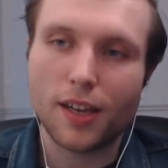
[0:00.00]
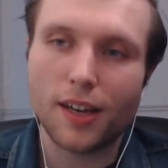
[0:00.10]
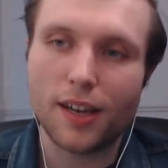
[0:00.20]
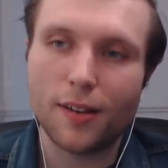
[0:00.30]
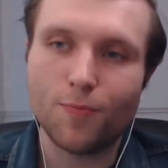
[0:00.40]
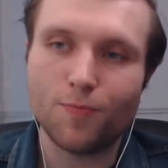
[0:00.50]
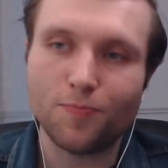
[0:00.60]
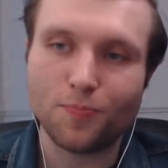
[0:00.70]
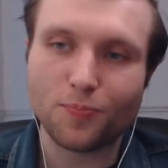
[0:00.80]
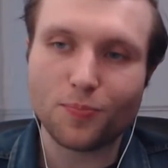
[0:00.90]
Um,
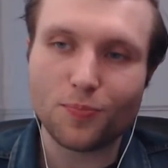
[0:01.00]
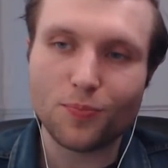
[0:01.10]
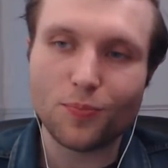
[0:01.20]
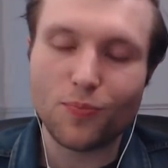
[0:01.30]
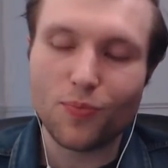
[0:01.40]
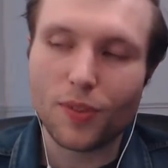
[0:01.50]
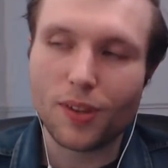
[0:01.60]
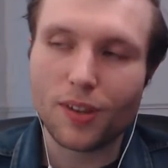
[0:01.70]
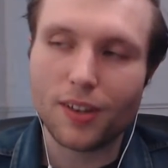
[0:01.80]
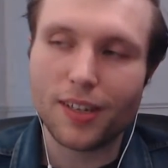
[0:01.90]

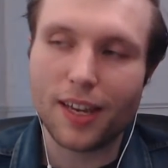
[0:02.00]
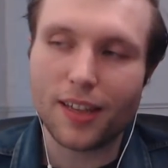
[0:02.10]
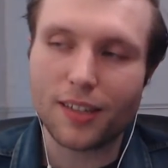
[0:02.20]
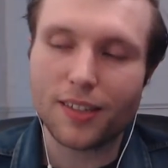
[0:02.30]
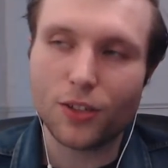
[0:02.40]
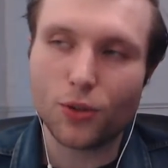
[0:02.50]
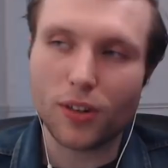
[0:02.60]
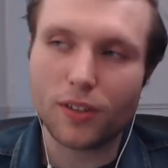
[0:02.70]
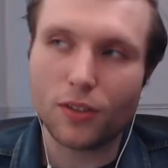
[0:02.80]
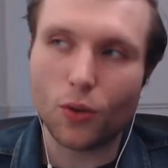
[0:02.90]
yeah, that's an
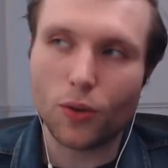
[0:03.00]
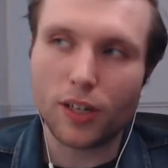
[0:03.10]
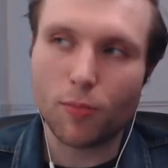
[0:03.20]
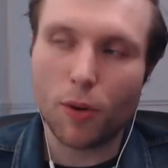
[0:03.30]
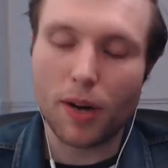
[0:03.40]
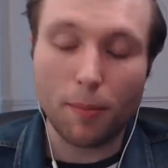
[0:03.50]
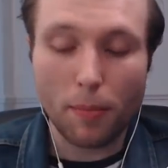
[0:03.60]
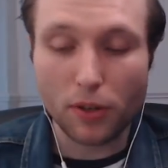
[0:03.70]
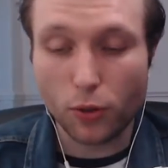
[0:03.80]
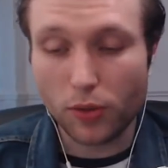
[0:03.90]
interesting thought experiment. I
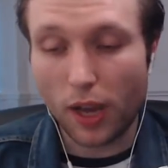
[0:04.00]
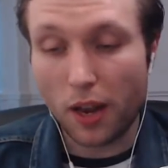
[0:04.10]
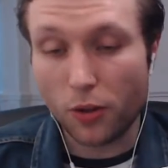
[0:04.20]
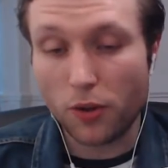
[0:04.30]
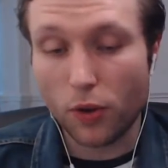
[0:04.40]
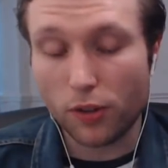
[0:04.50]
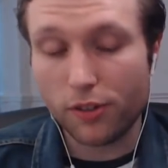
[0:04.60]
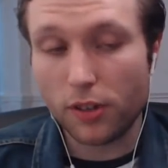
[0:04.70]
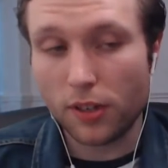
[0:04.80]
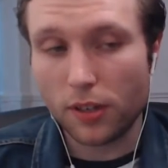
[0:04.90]
remember doing that at
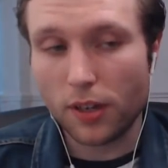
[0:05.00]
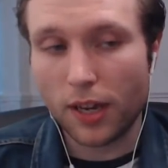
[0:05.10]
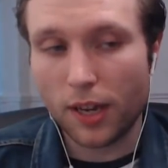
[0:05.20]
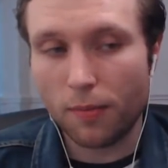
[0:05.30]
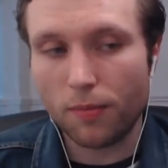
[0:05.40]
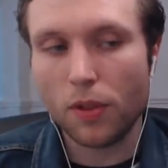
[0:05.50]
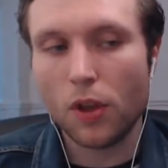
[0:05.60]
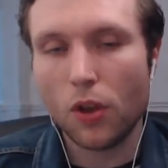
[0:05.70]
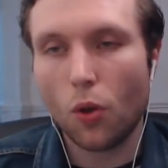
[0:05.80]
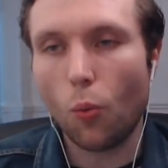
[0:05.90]
university.
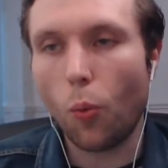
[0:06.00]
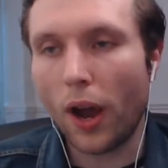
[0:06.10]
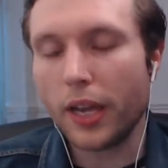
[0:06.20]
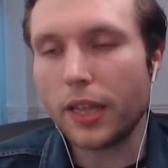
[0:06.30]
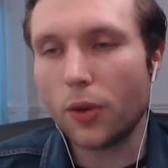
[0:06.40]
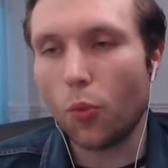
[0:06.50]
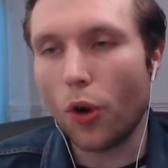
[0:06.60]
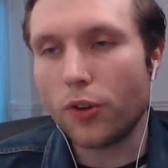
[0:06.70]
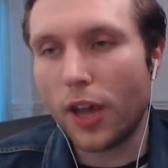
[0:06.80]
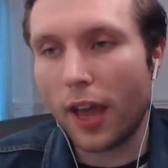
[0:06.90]
Why they
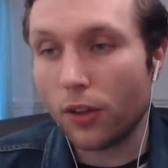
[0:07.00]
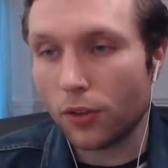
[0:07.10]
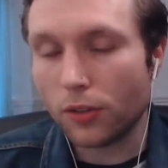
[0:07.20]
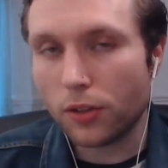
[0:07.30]
weren't held